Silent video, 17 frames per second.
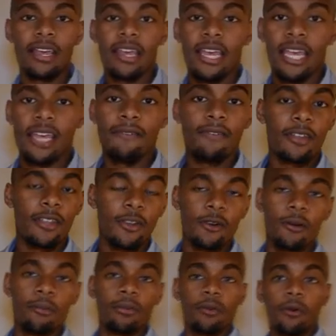Even
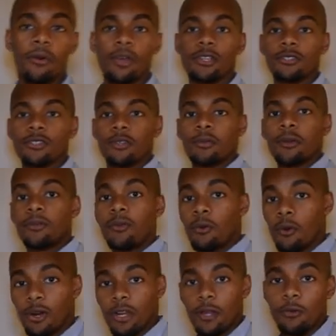your employees or the people
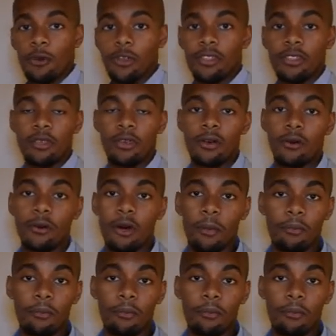working with you or